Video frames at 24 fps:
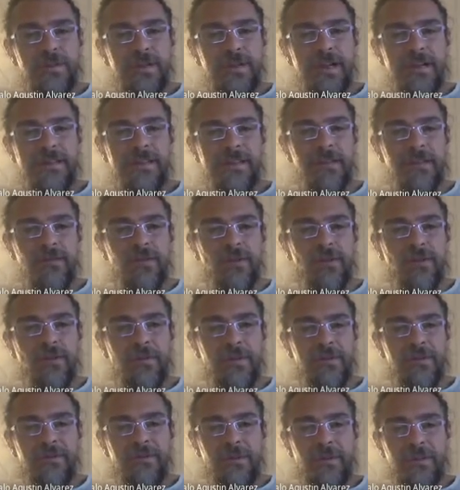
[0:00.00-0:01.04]
As I told you
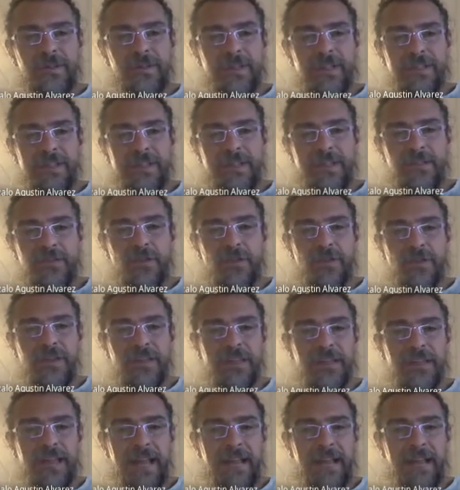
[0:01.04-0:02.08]
before, this is the
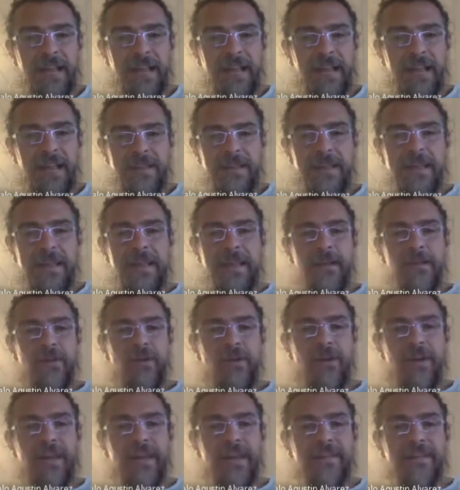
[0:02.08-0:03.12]
solid lines.
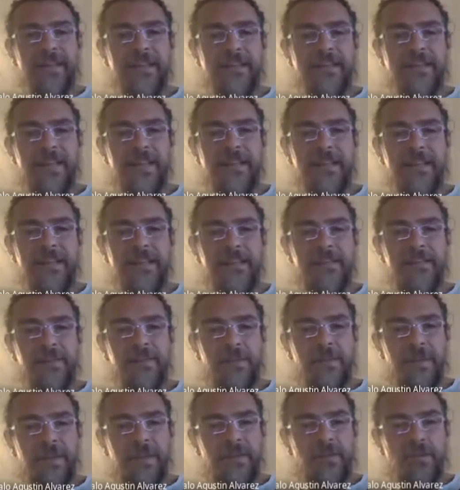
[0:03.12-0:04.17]
Connect a state that differ
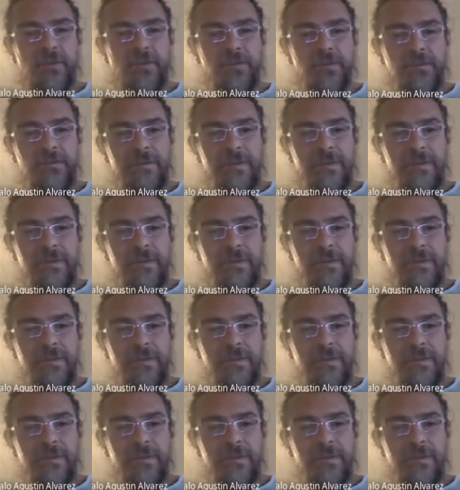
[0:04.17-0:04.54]
by 2,